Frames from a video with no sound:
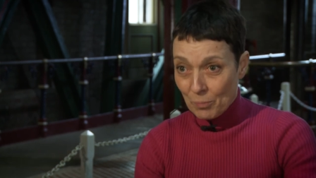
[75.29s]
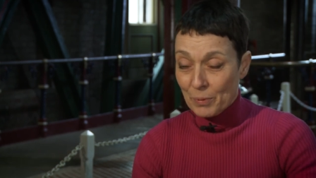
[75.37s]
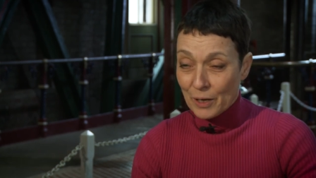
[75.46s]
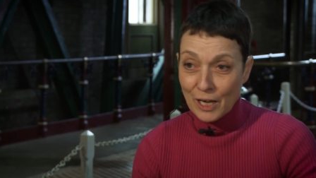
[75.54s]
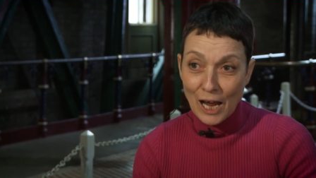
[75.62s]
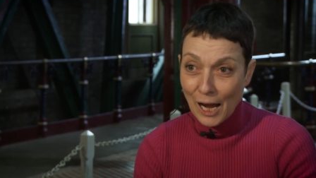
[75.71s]

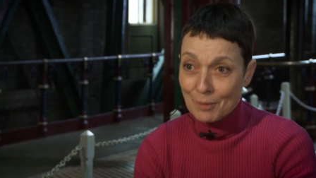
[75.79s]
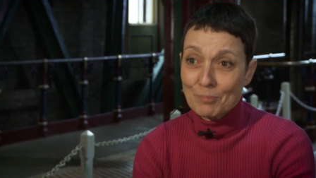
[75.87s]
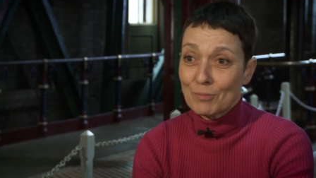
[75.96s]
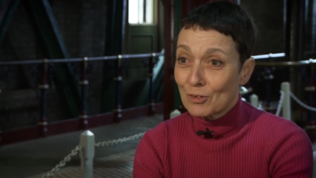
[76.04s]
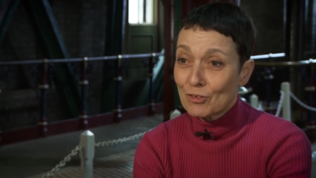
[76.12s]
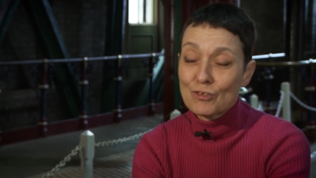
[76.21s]

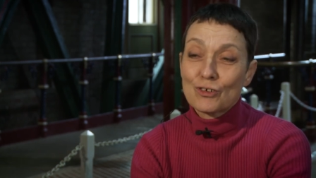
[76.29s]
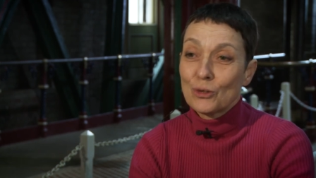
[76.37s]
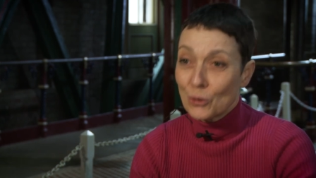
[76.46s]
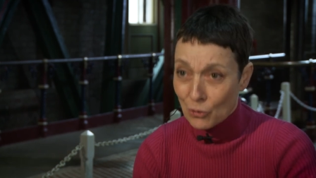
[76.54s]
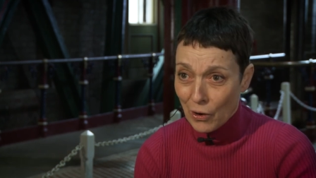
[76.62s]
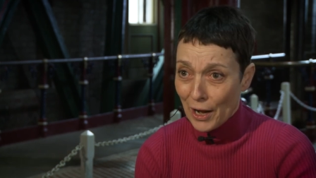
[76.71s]
became
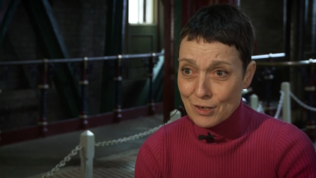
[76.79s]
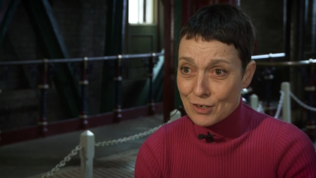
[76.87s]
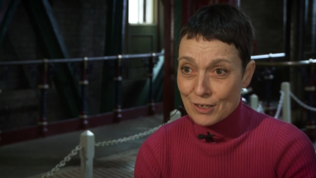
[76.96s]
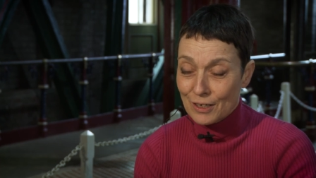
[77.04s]
too great.